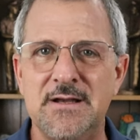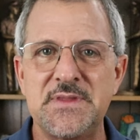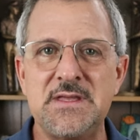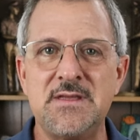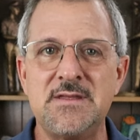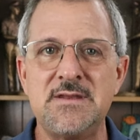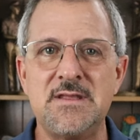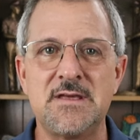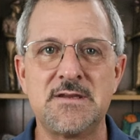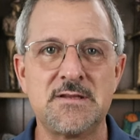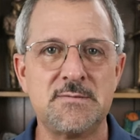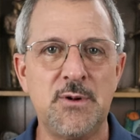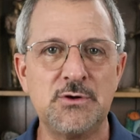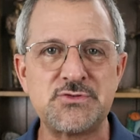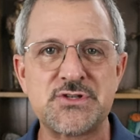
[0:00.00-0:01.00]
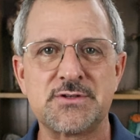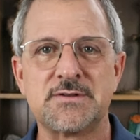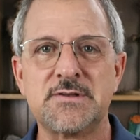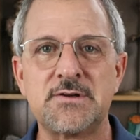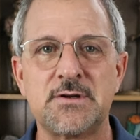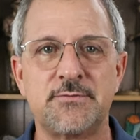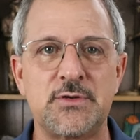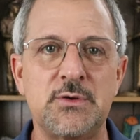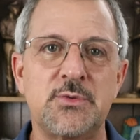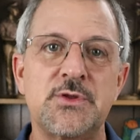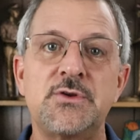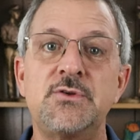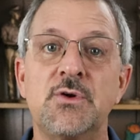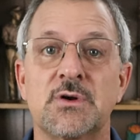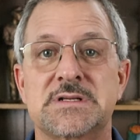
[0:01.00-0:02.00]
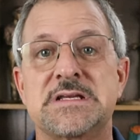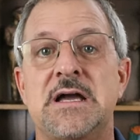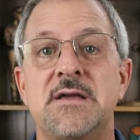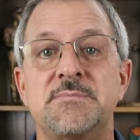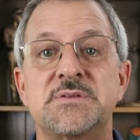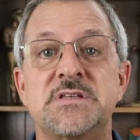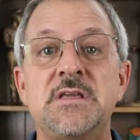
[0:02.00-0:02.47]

In an emotional interview with the New York Times,